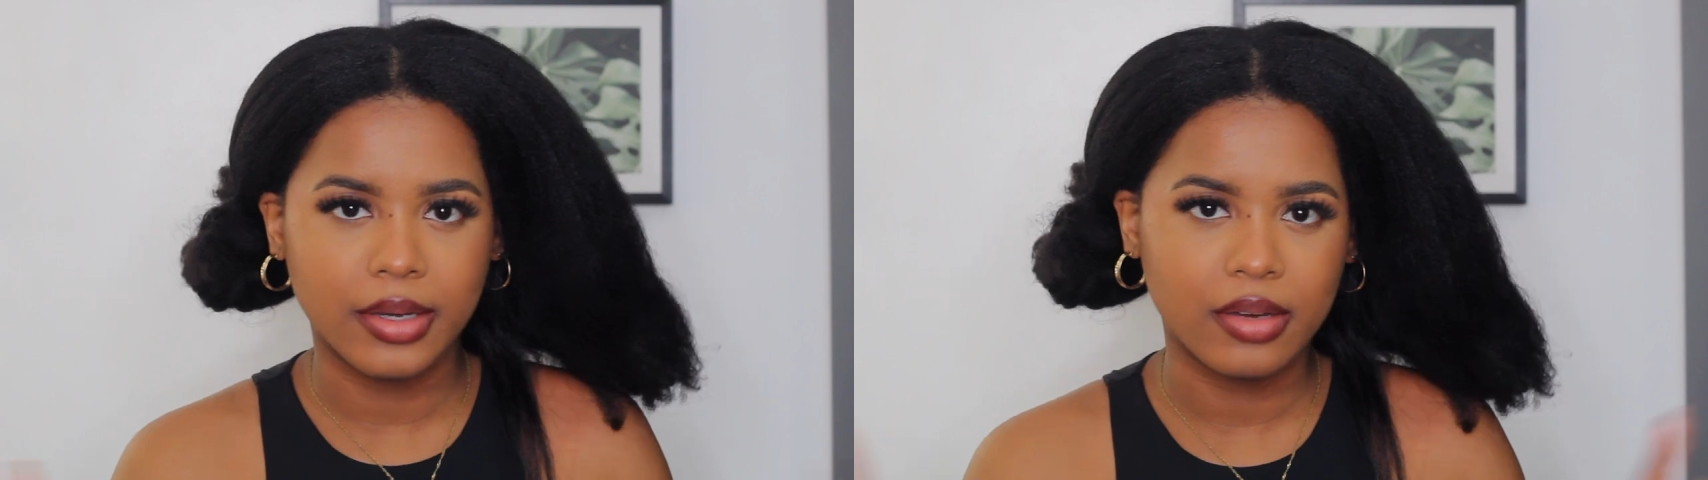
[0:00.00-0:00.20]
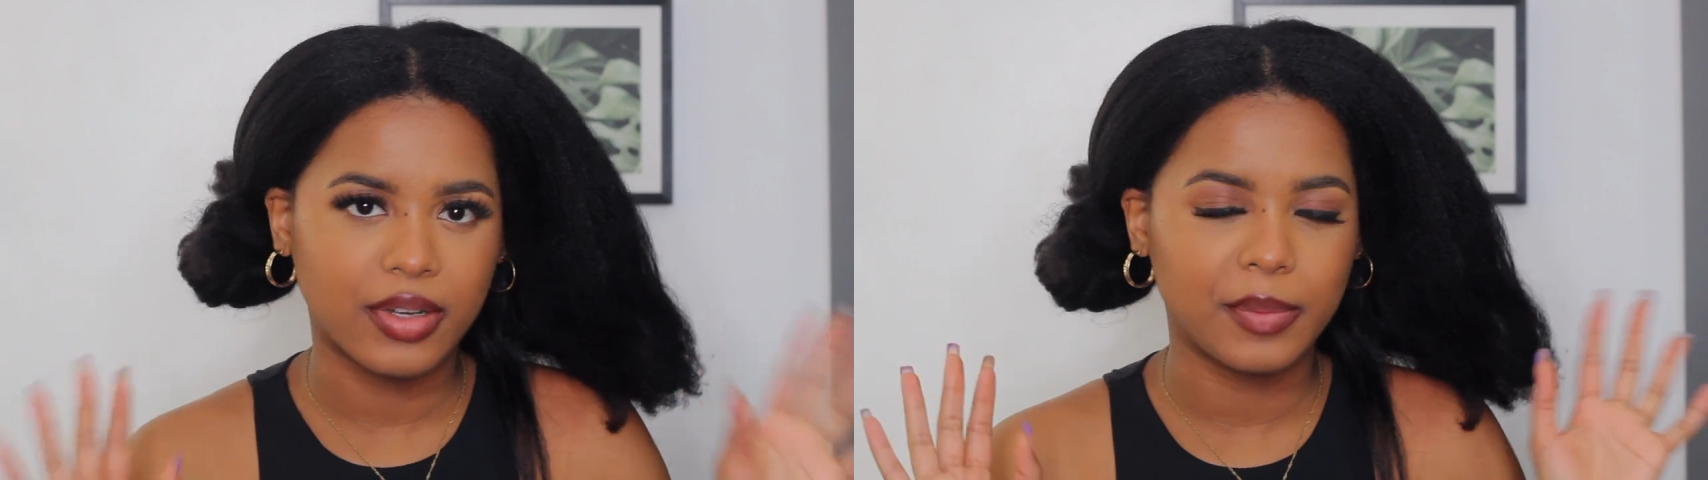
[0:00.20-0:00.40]

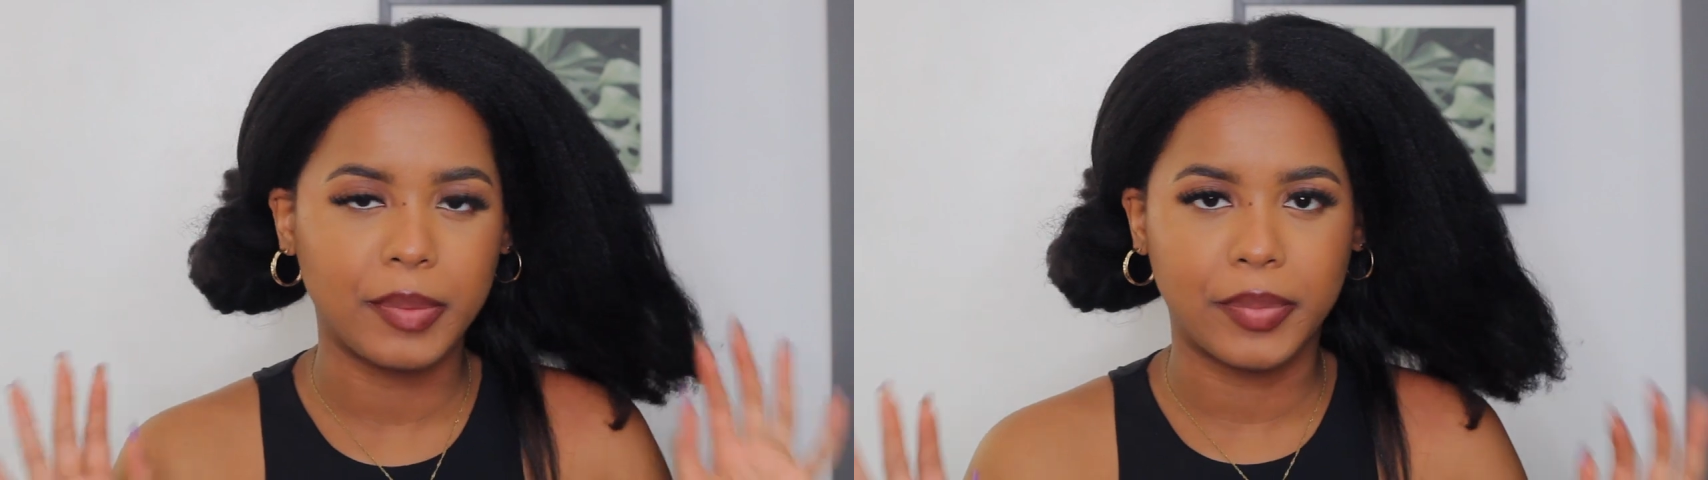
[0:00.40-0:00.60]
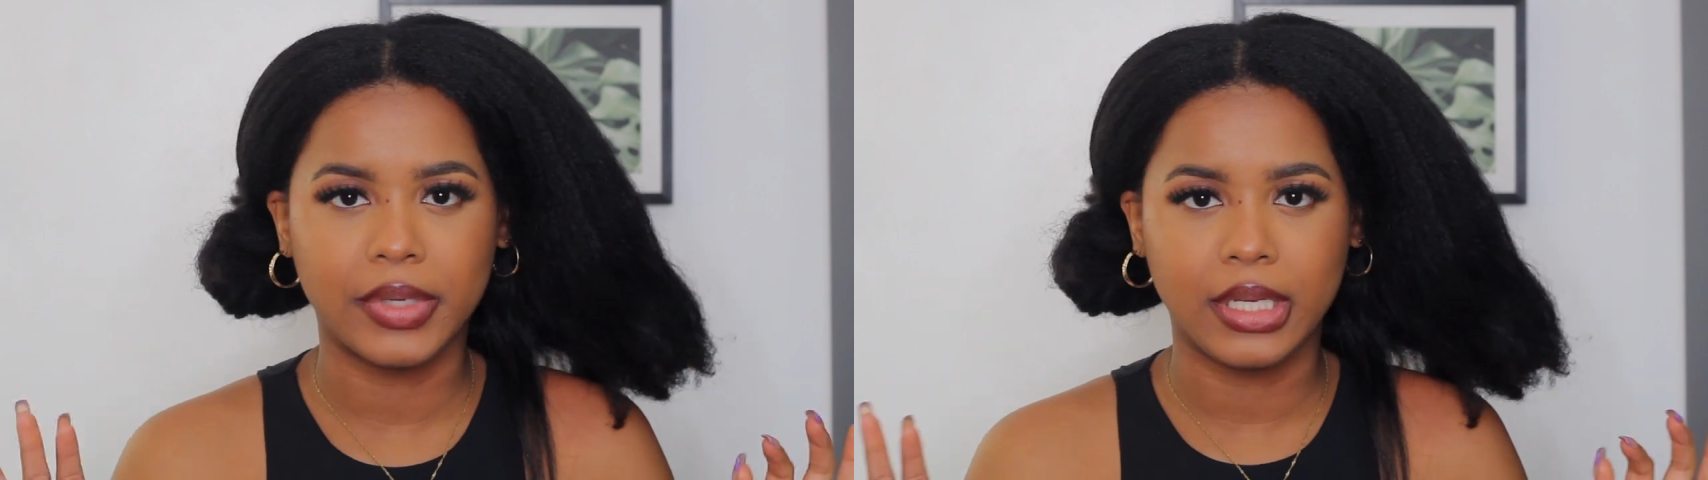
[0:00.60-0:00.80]
enough, I'll be
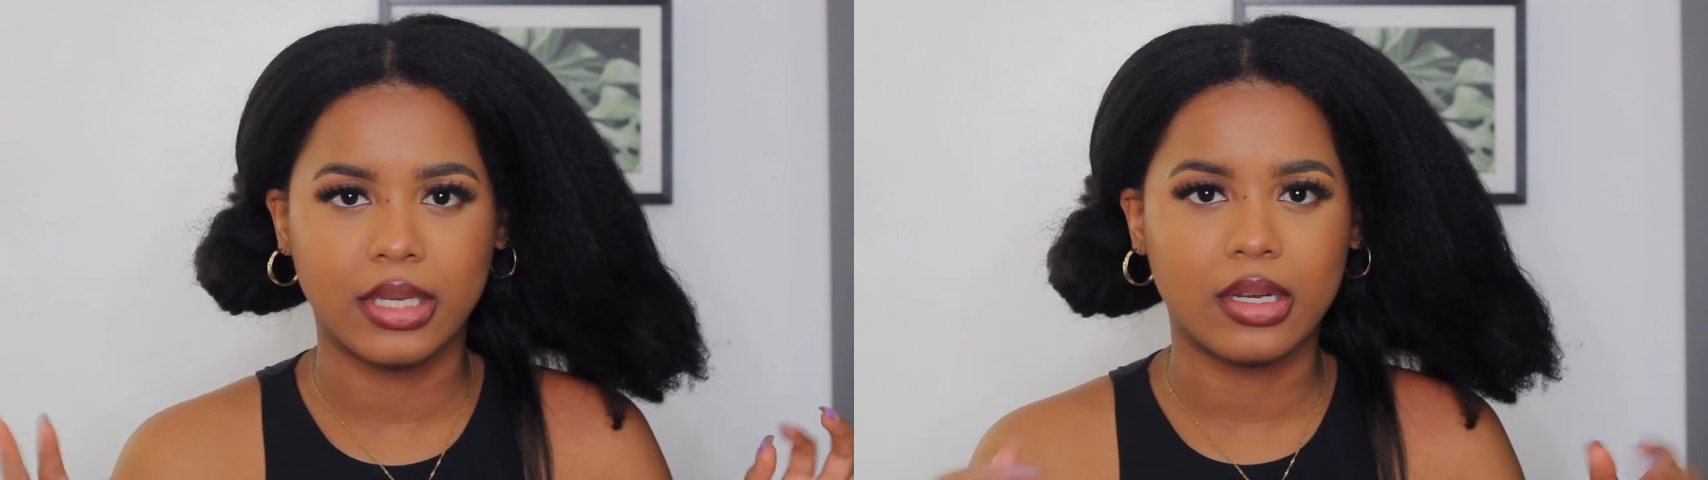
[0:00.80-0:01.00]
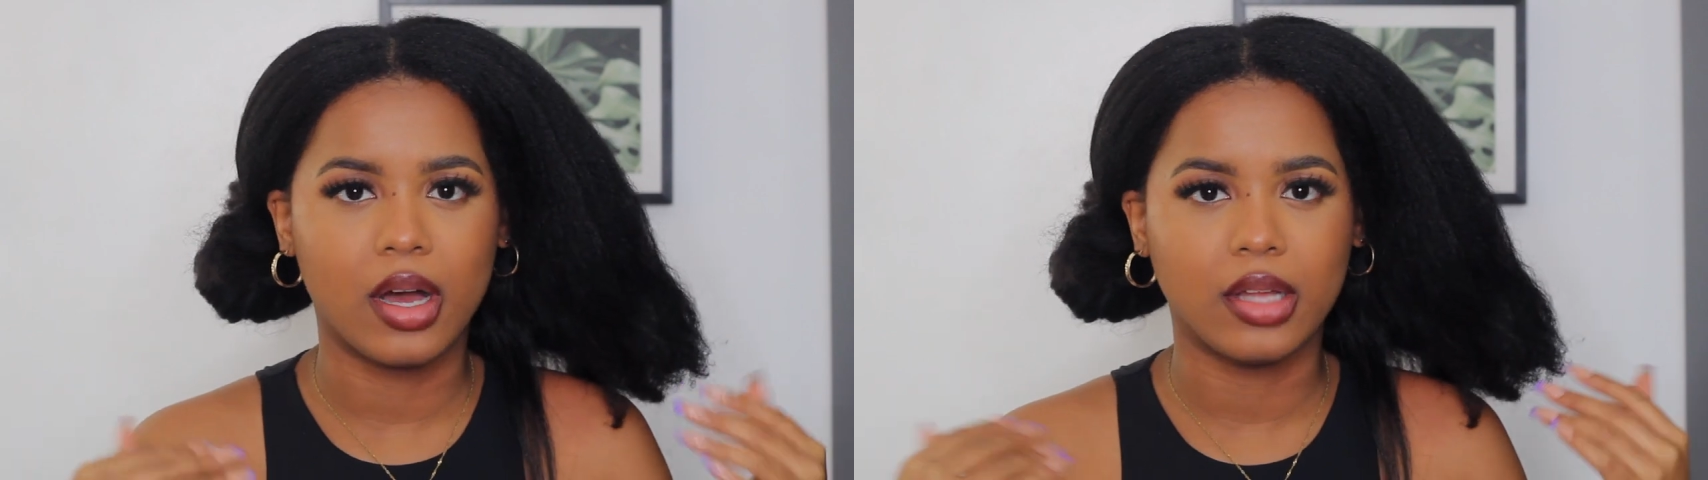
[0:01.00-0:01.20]
putting
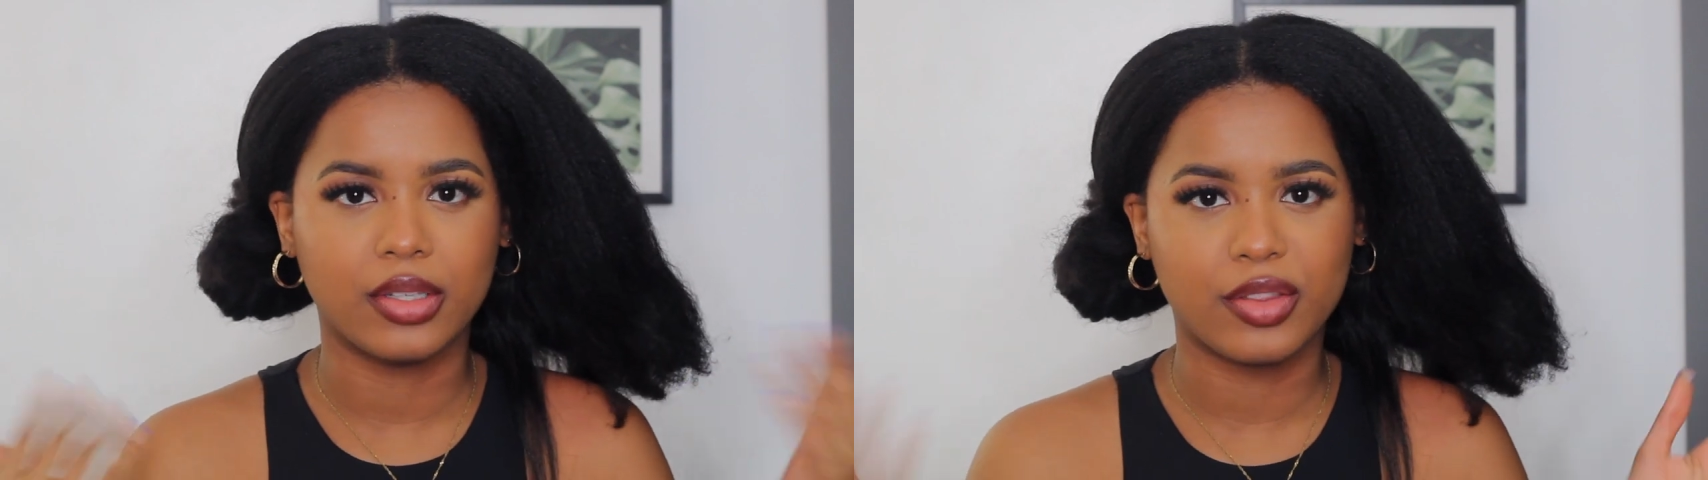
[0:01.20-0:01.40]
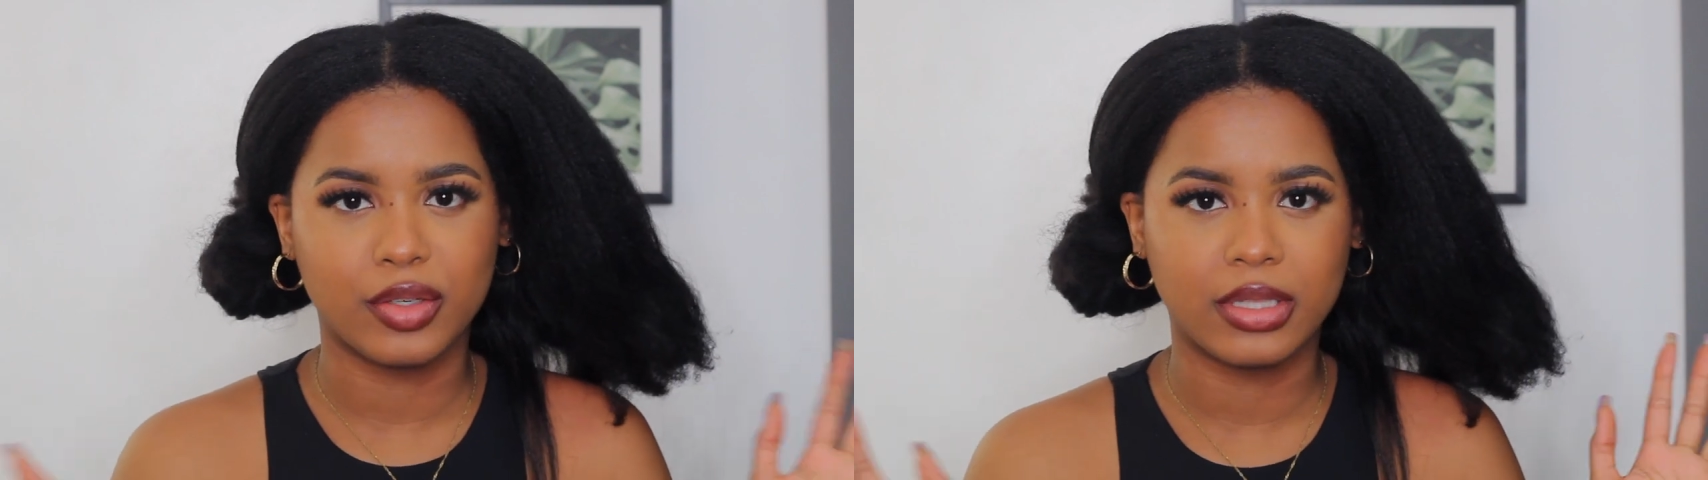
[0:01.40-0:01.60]
it on
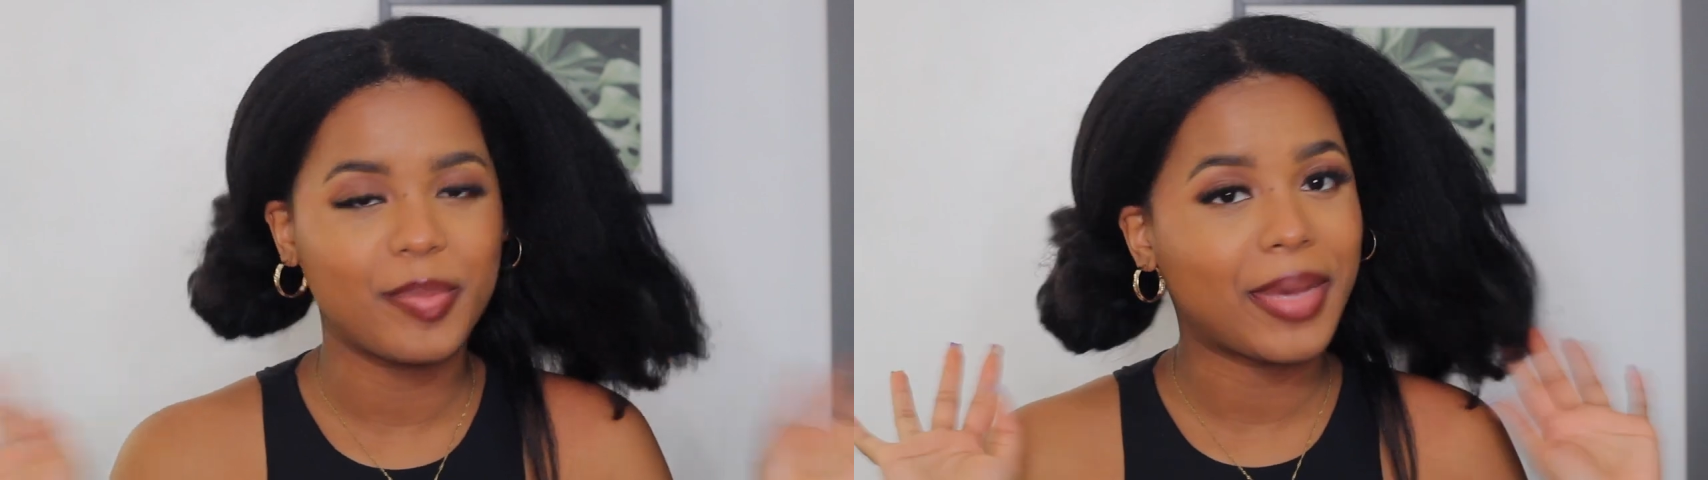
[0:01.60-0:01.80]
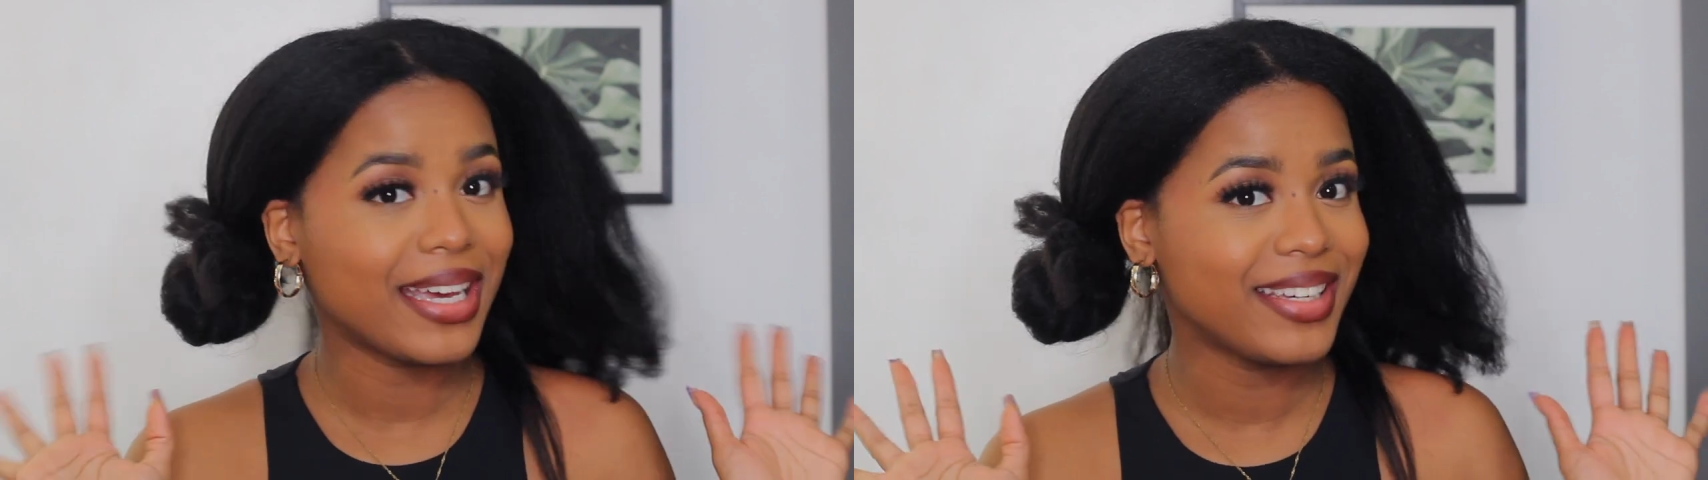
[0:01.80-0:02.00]
the third.
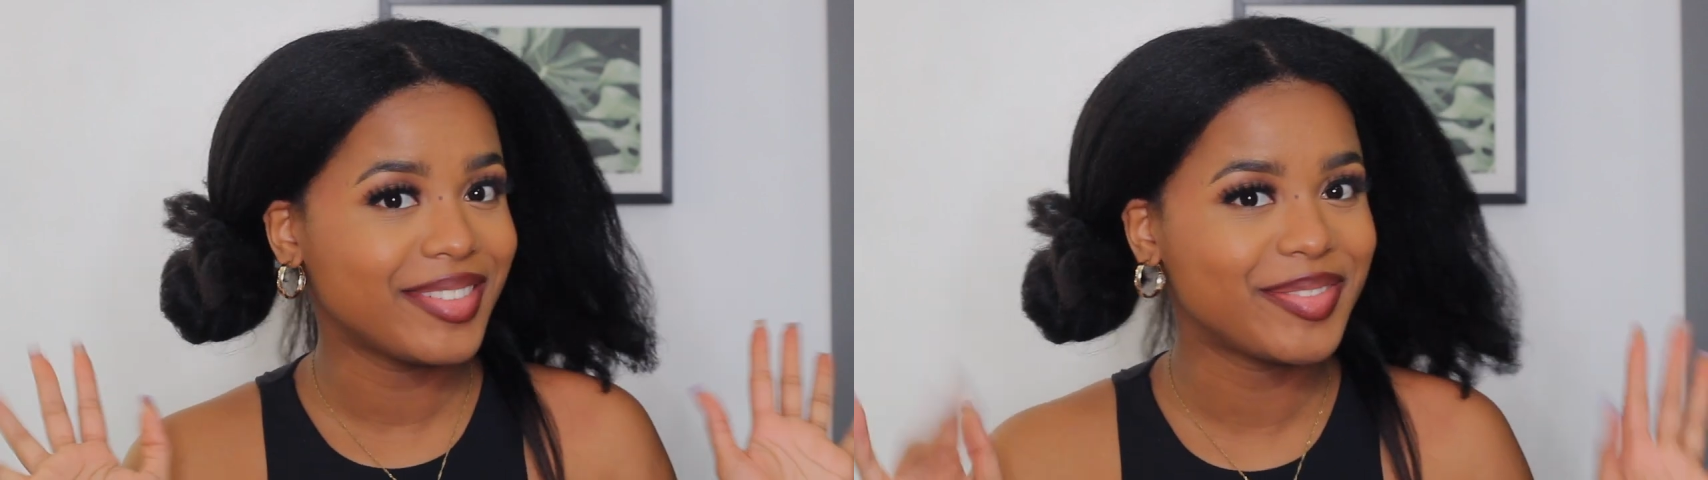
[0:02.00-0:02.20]
Bye!